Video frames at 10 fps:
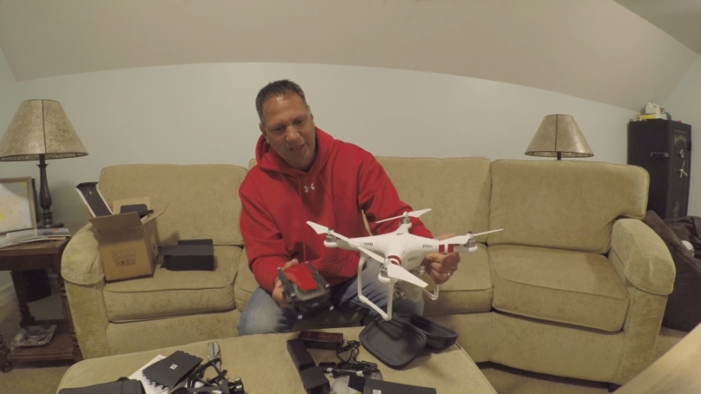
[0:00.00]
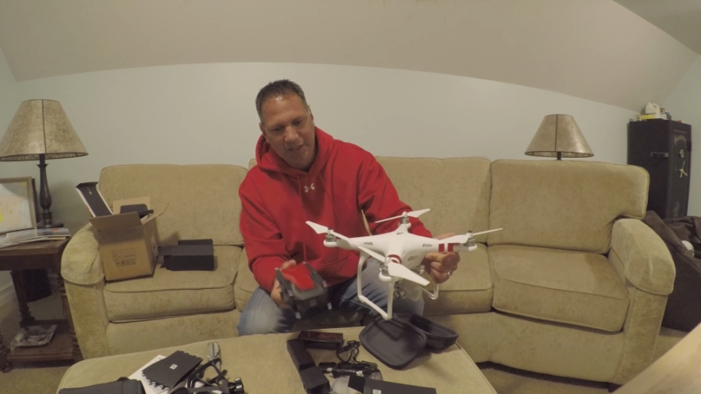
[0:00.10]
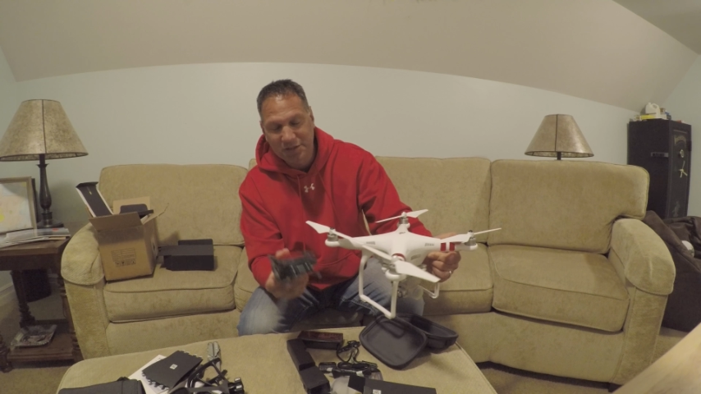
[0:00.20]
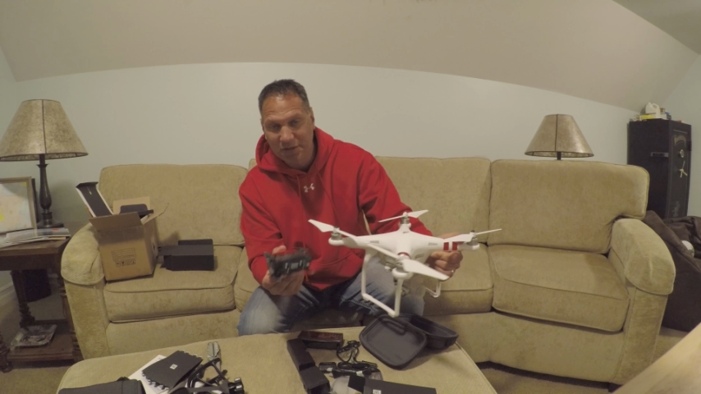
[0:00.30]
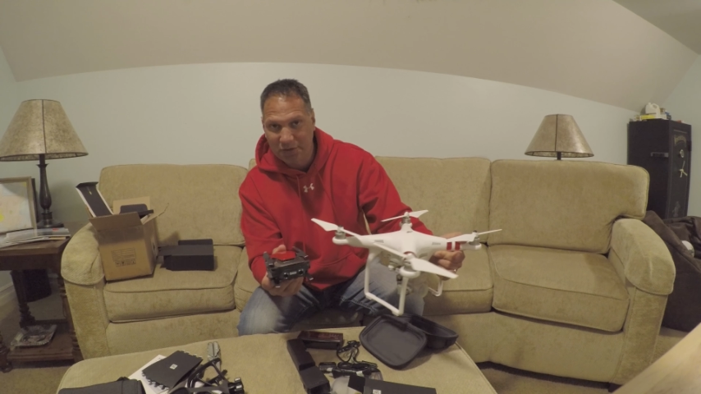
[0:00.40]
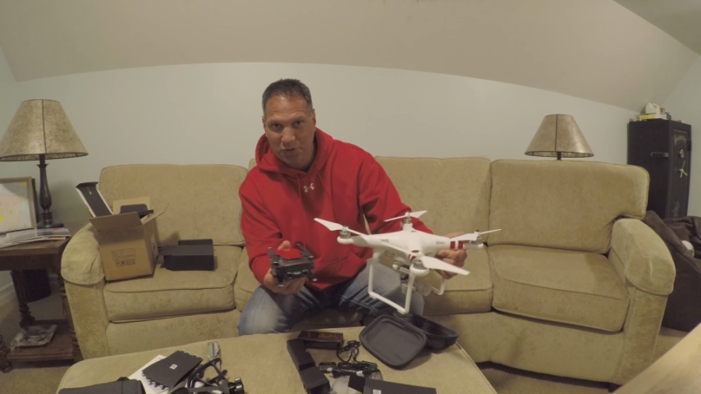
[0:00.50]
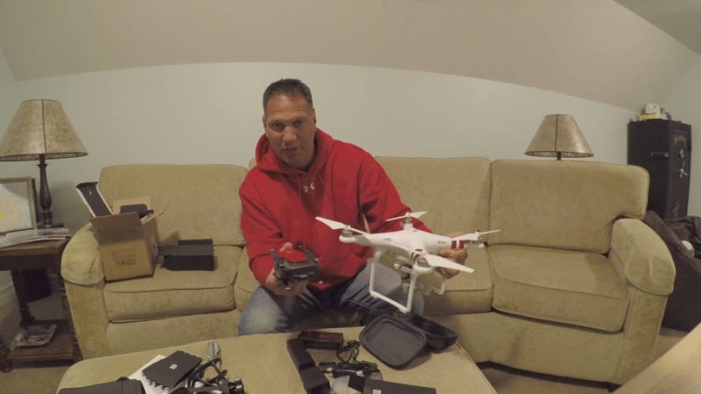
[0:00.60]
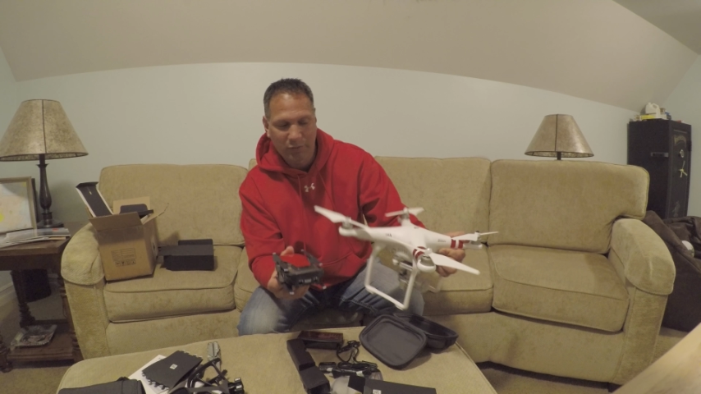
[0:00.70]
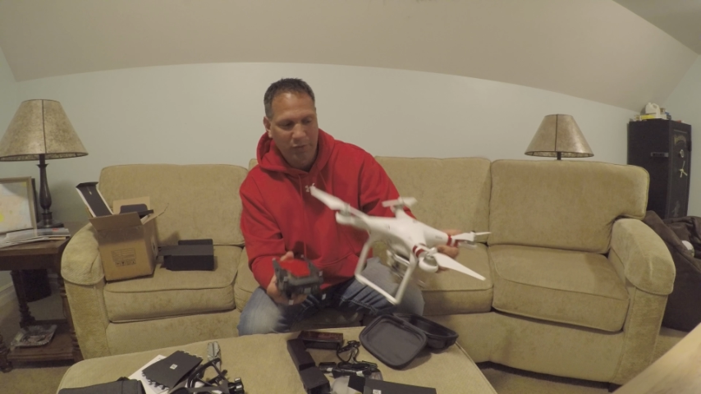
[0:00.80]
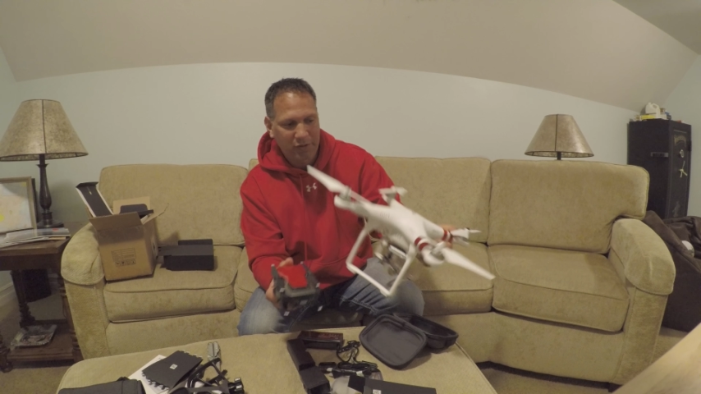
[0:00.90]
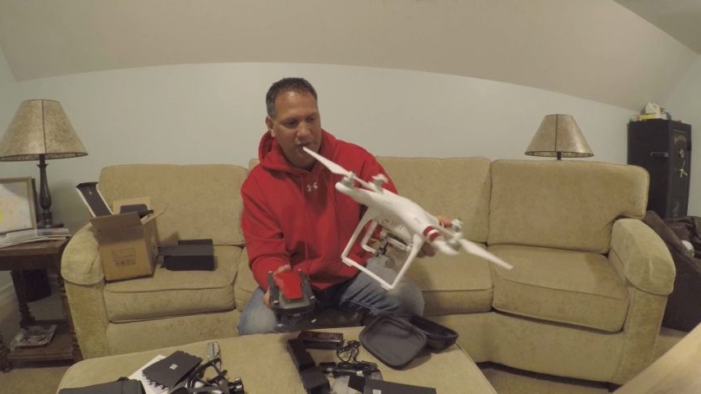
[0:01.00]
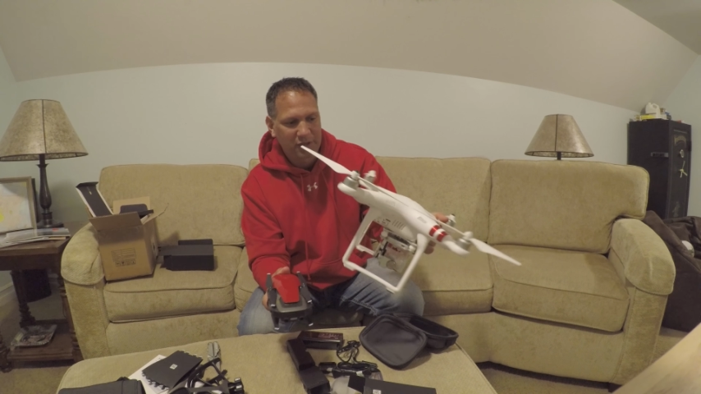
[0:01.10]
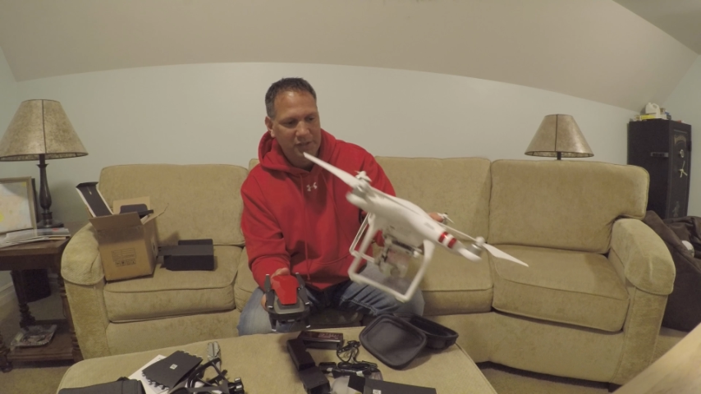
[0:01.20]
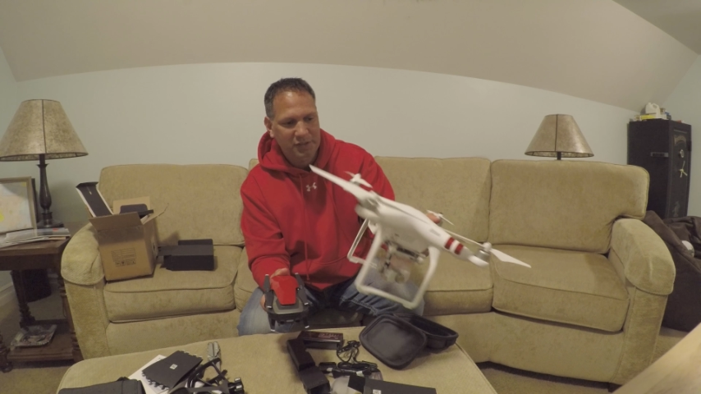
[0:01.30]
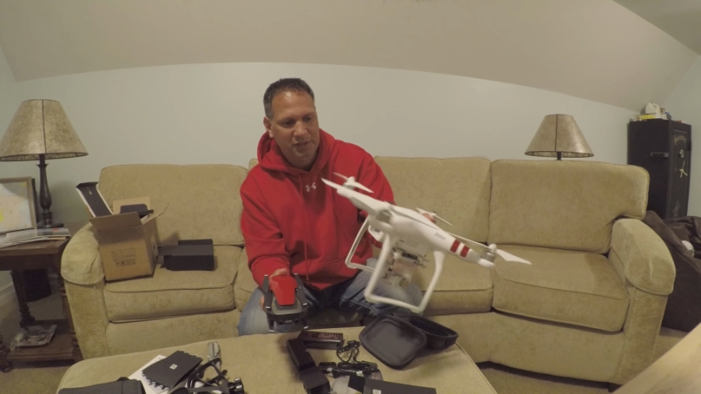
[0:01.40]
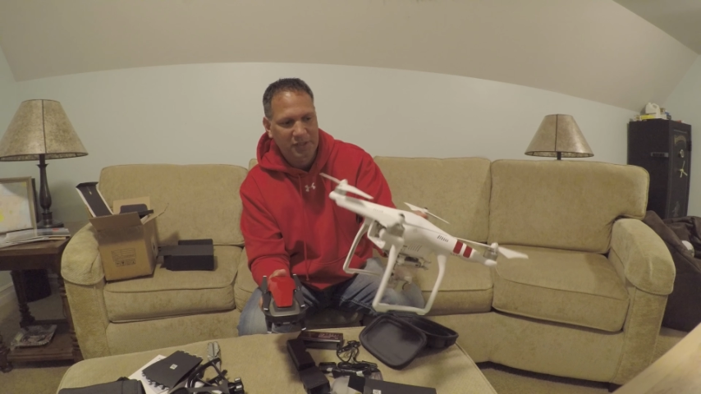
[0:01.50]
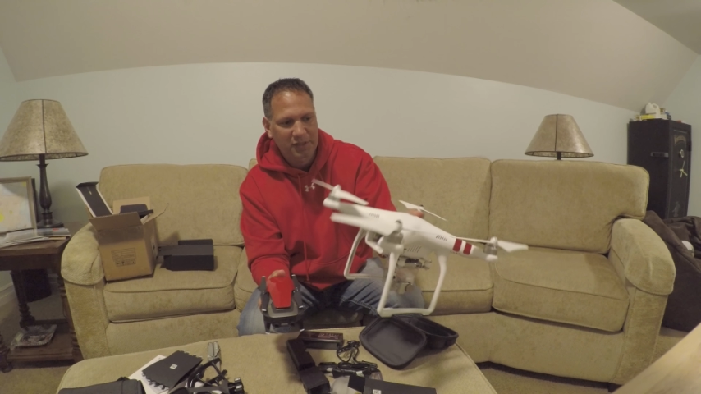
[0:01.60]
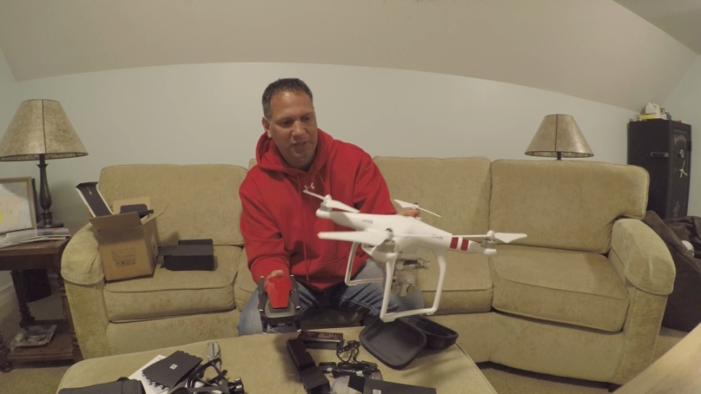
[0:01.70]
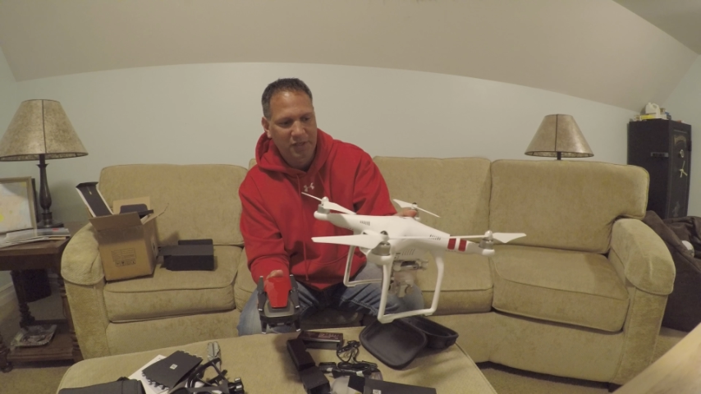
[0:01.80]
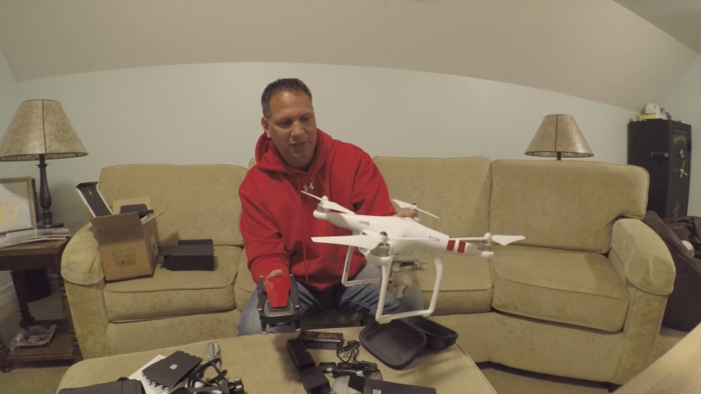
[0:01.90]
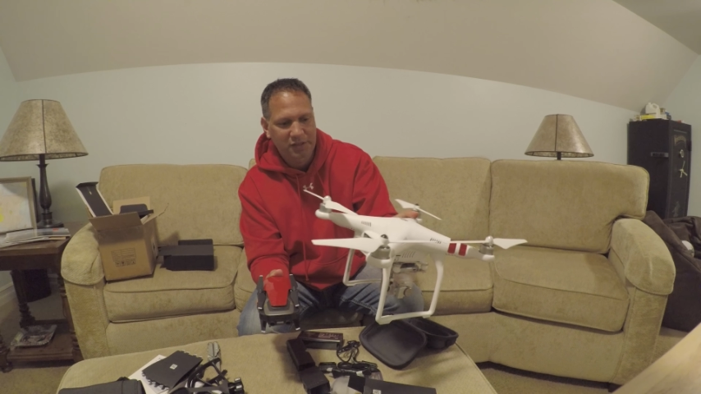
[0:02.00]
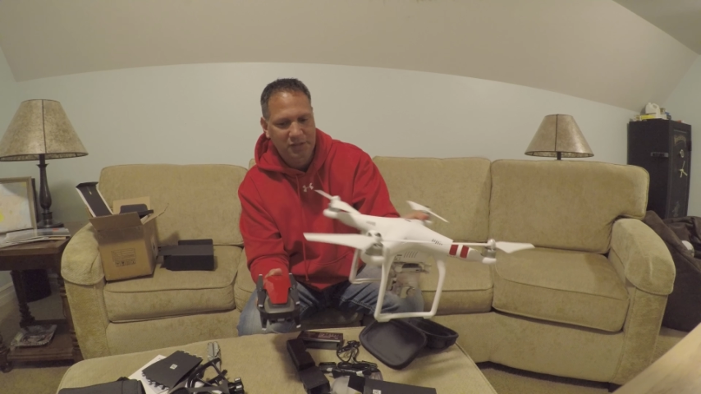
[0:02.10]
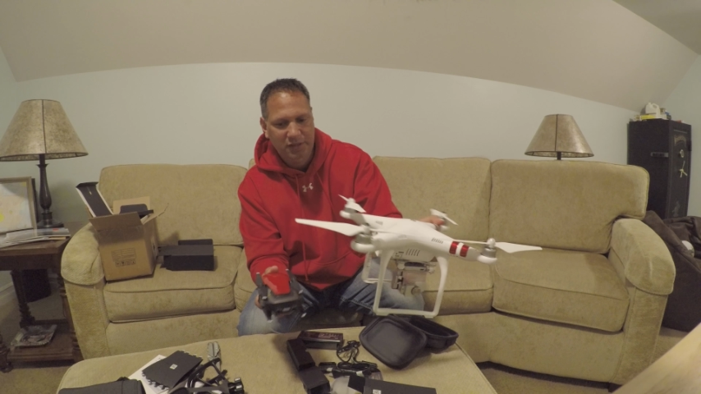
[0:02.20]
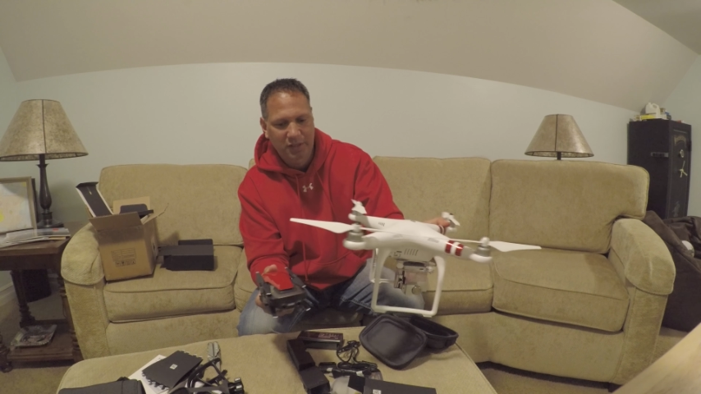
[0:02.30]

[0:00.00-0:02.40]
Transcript: easier to travel with this than it is